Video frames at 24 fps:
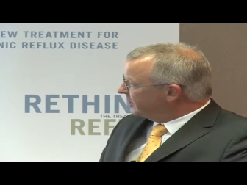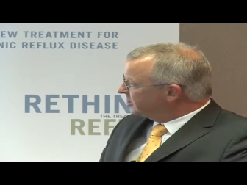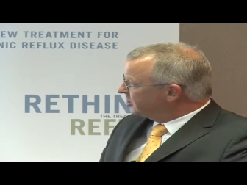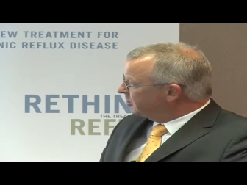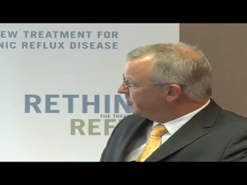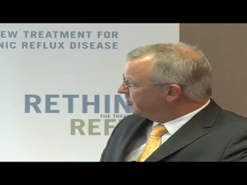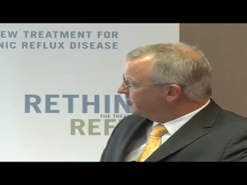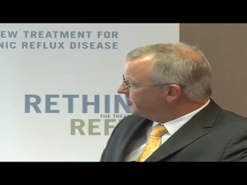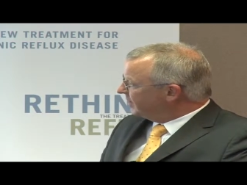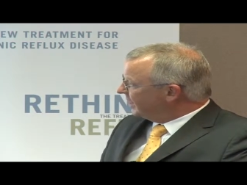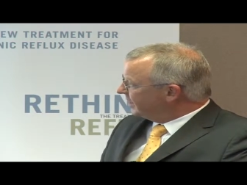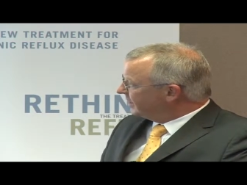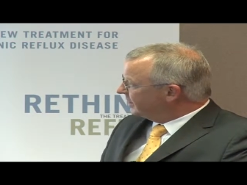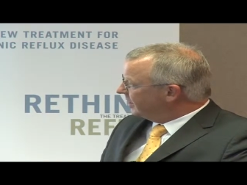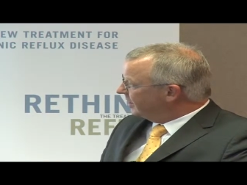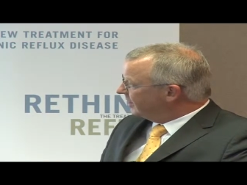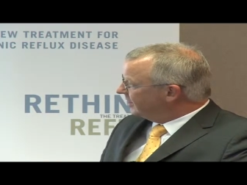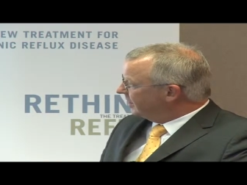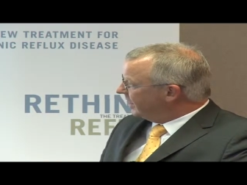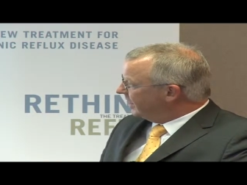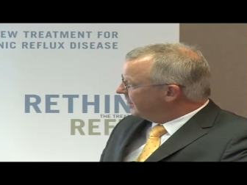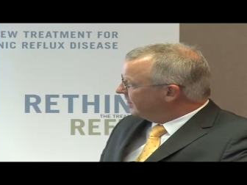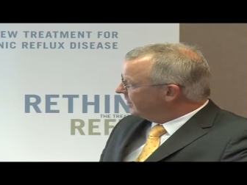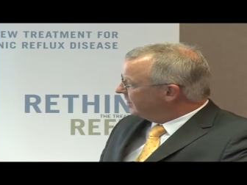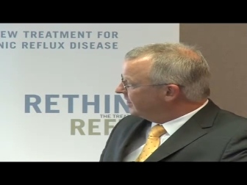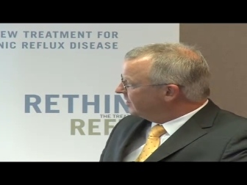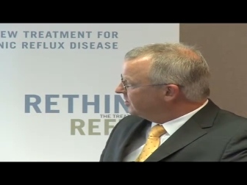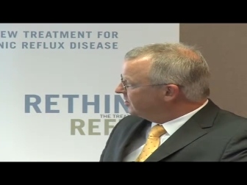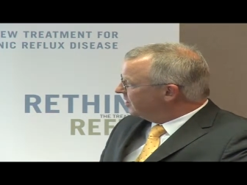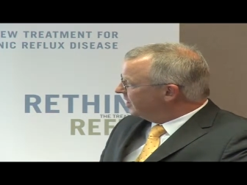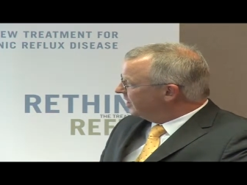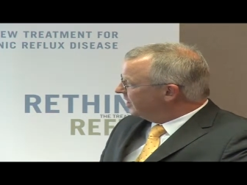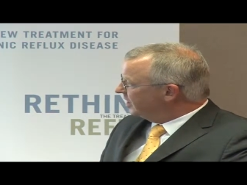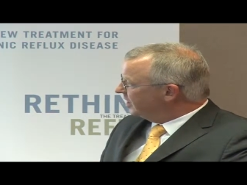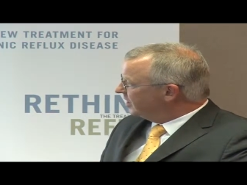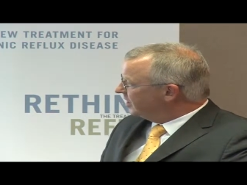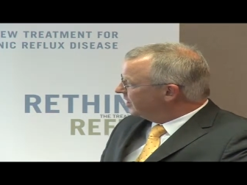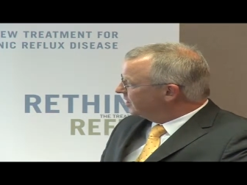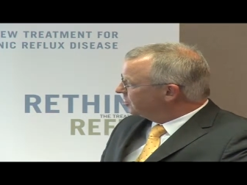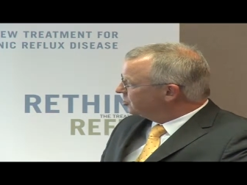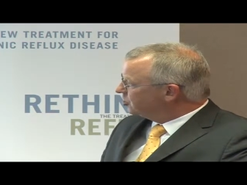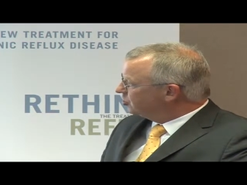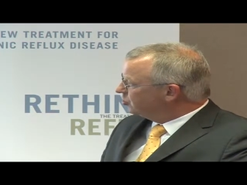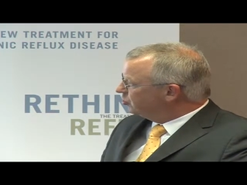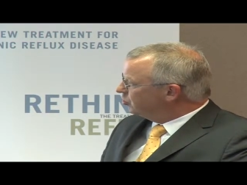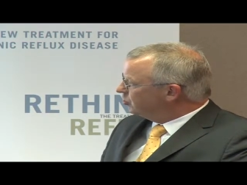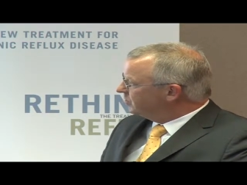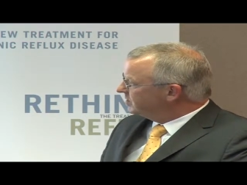So what we had done then in, in uh,
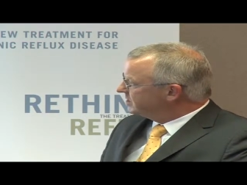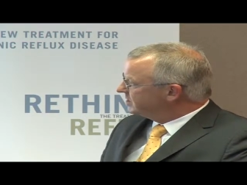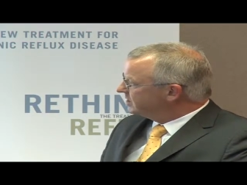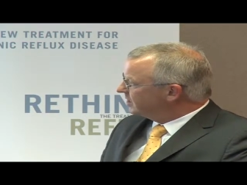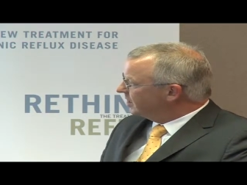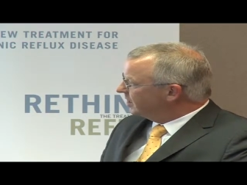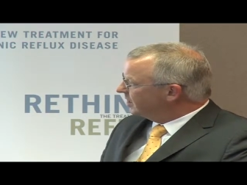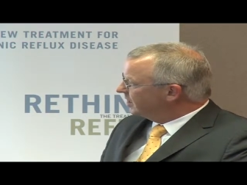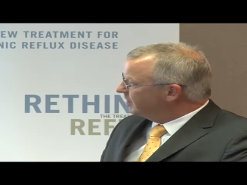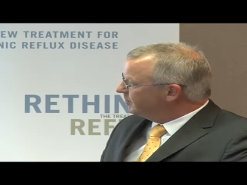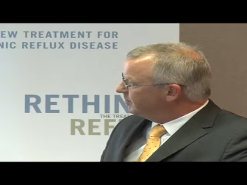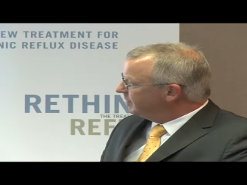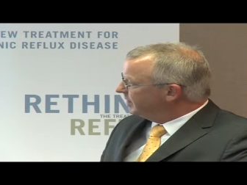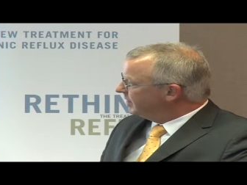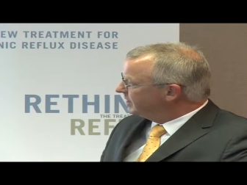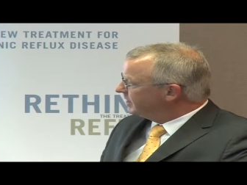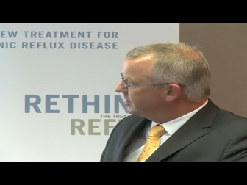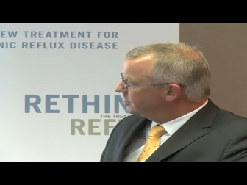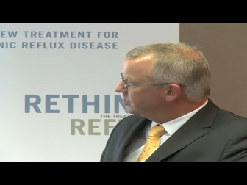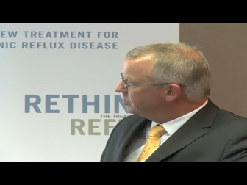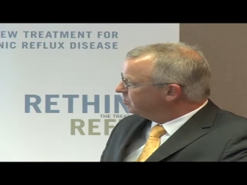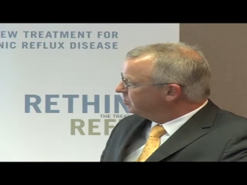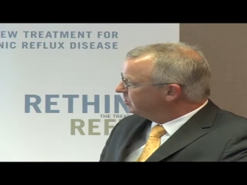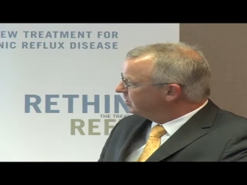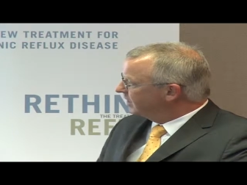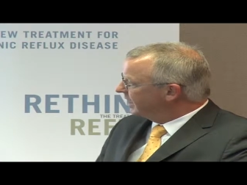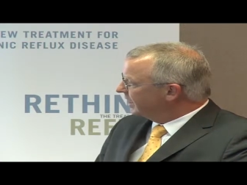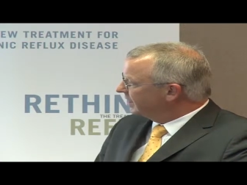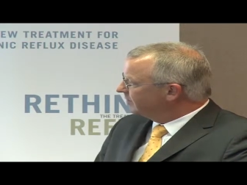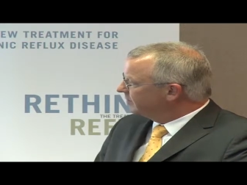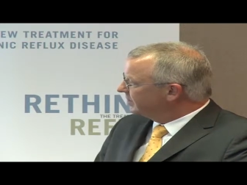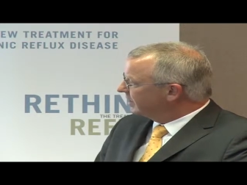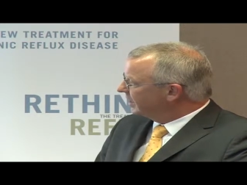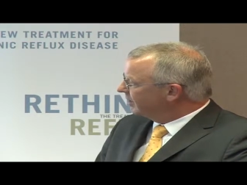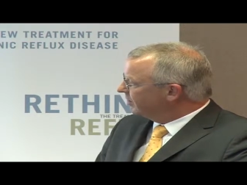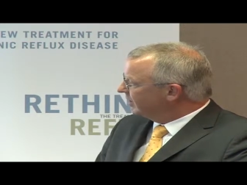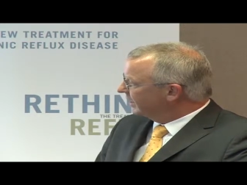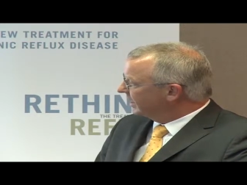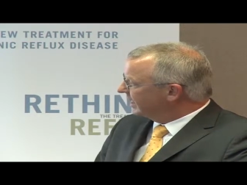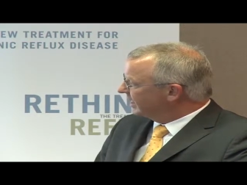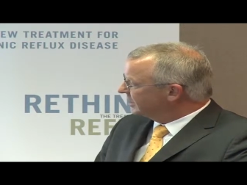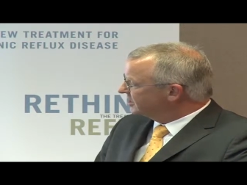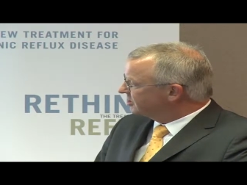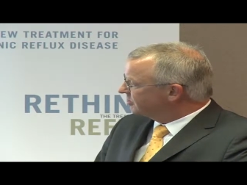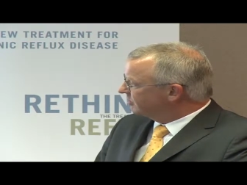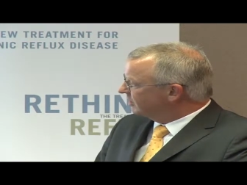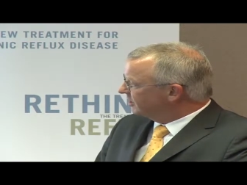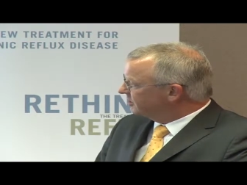June, we started a meeting together with our
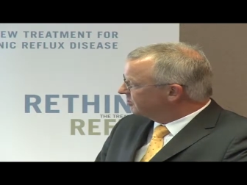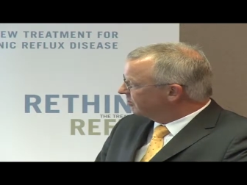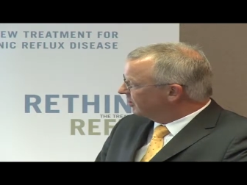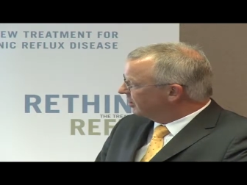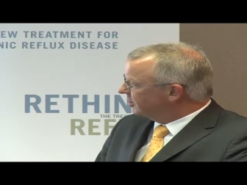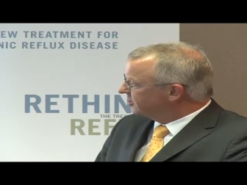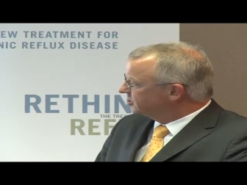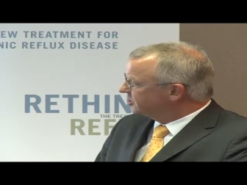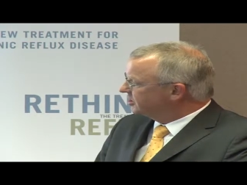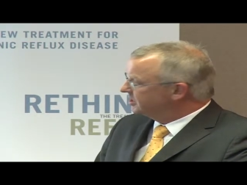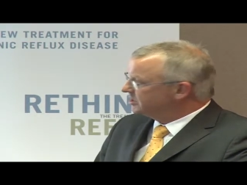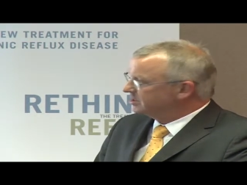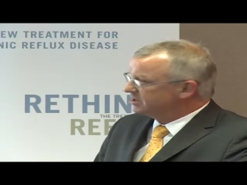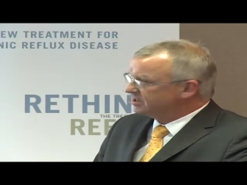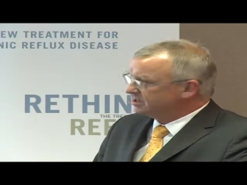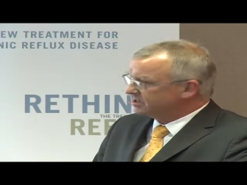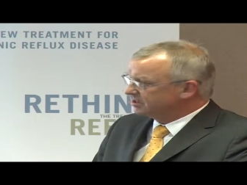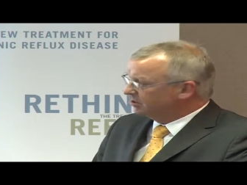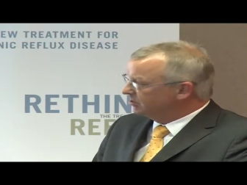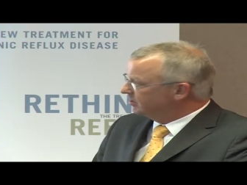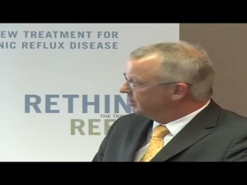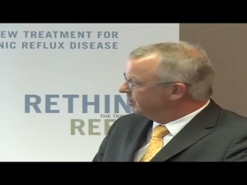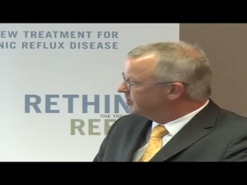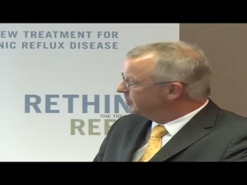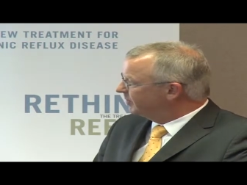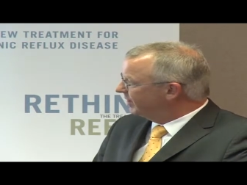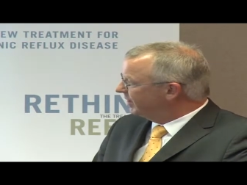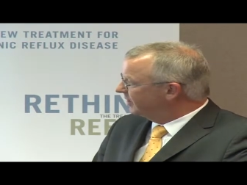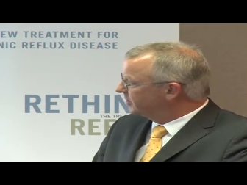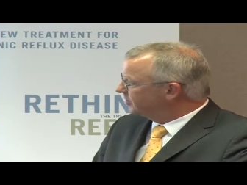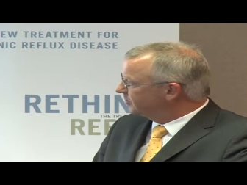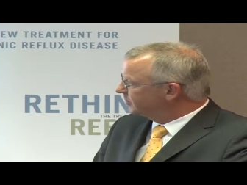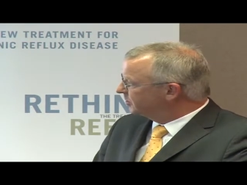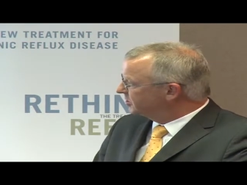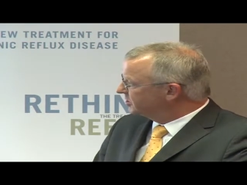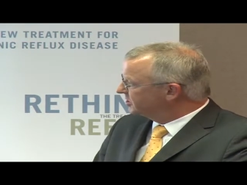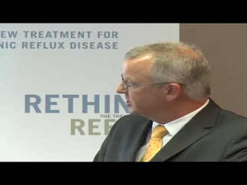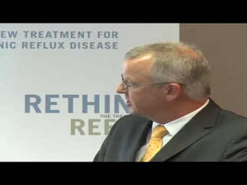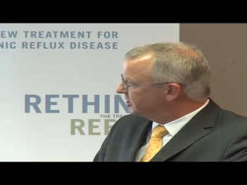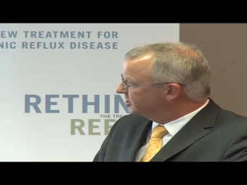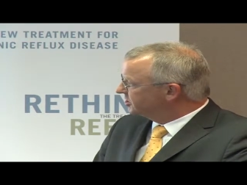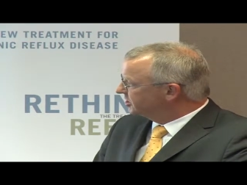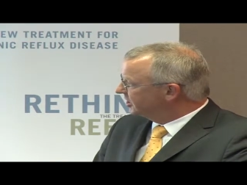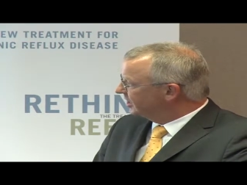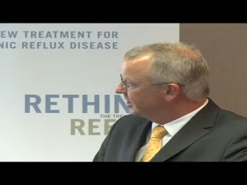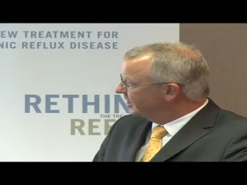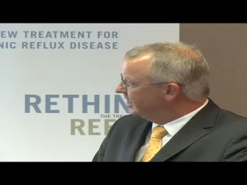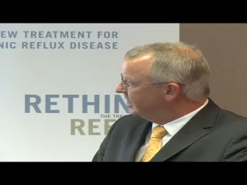gastroenterologists, told them about the
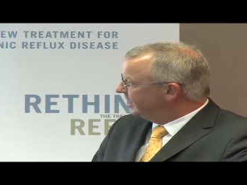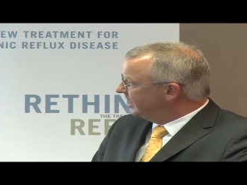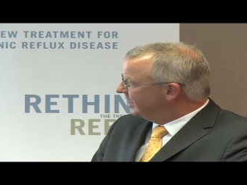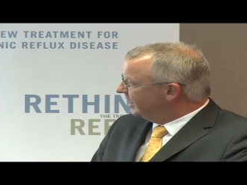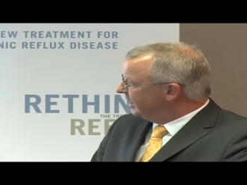procedure,